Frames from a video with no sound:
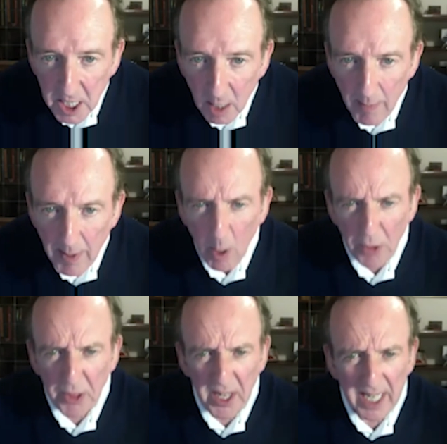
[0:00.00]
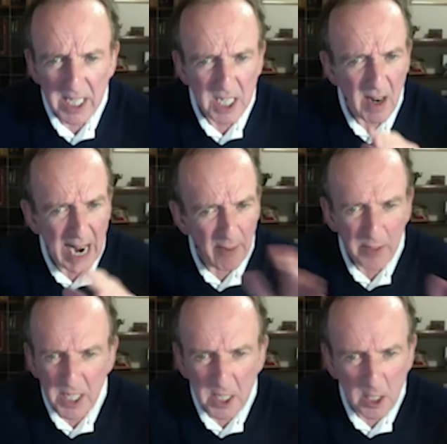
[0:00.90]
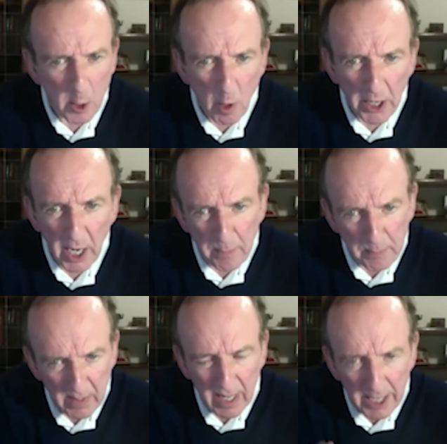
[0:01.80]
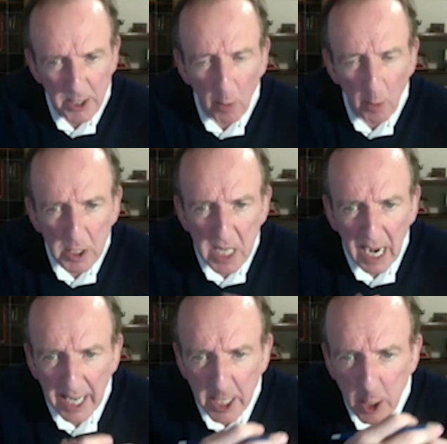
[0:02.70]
So I mean, what things do you have to do on a normal day in